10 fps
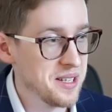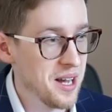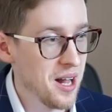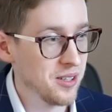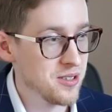
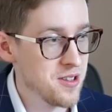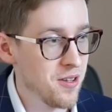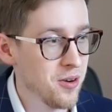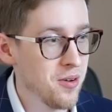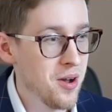
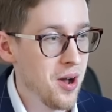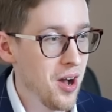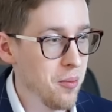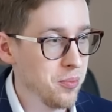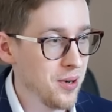though
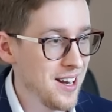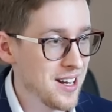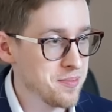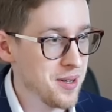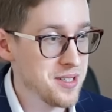operating
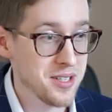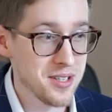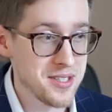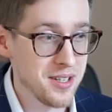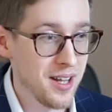expenses are
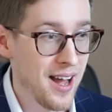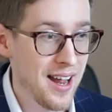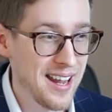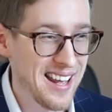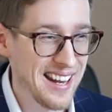still
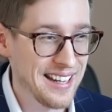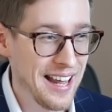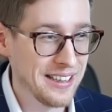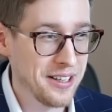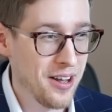high and a
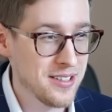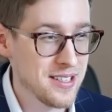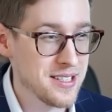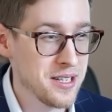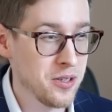net loss
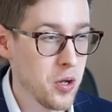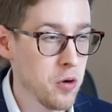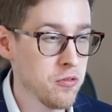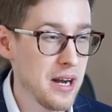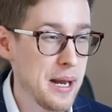is still
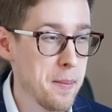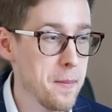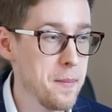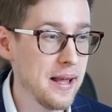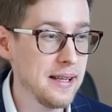over $1
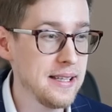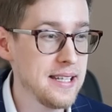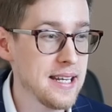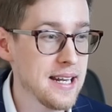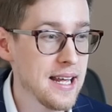
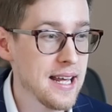billion.